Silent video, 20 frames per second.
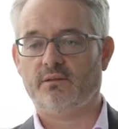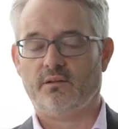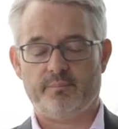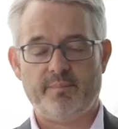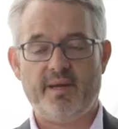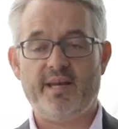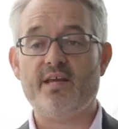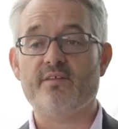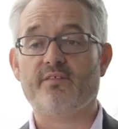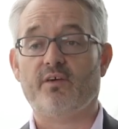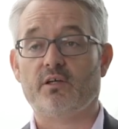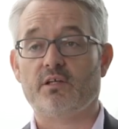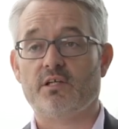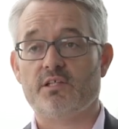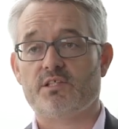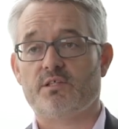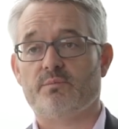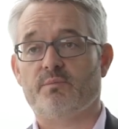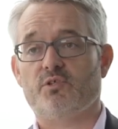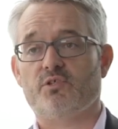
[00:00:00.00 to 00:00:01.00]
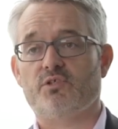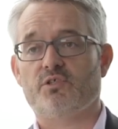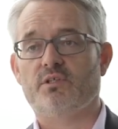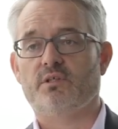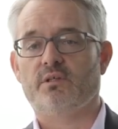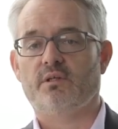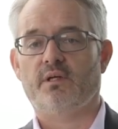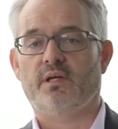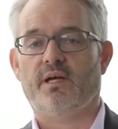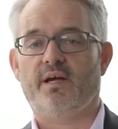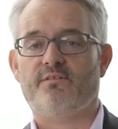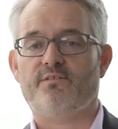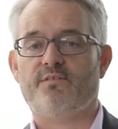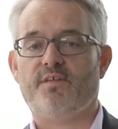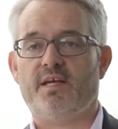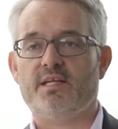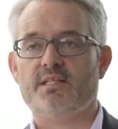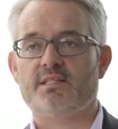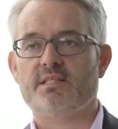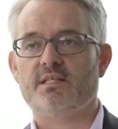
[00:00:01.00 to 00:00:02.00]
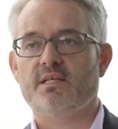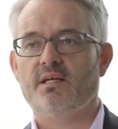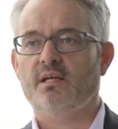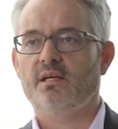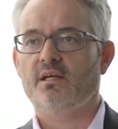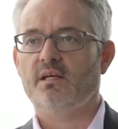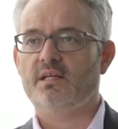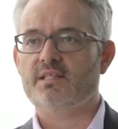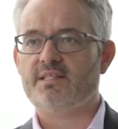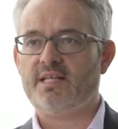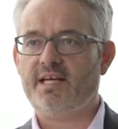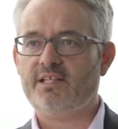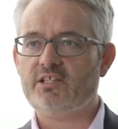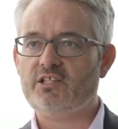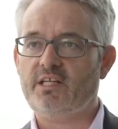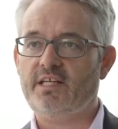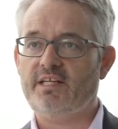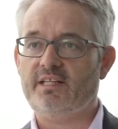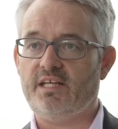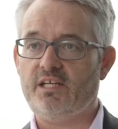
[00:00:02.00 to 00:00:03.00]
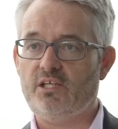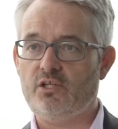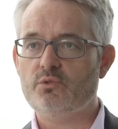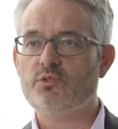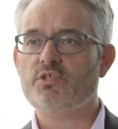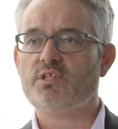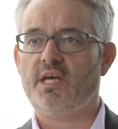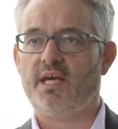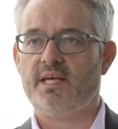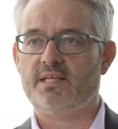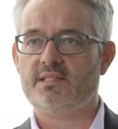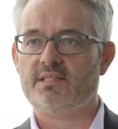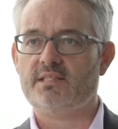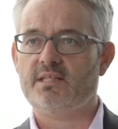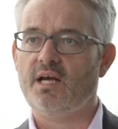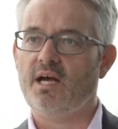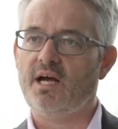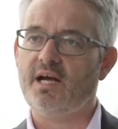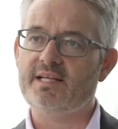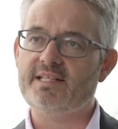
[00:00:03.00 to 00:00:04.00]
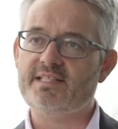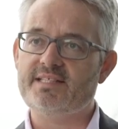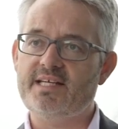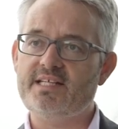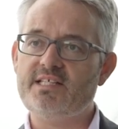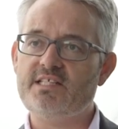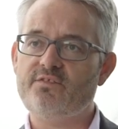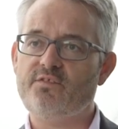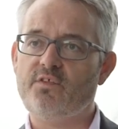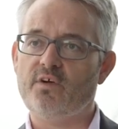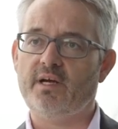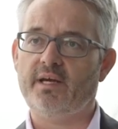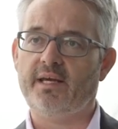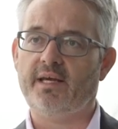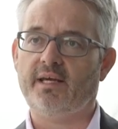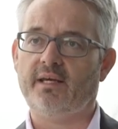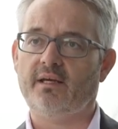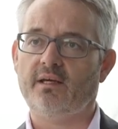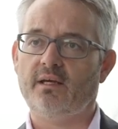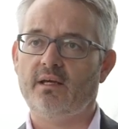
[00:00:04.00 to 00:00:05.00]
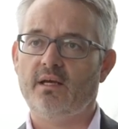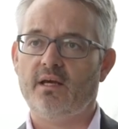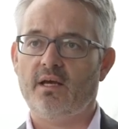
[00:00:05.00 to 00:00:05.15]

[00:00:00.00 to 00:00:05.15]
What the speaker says: many of our customers face is actually the use case, identifying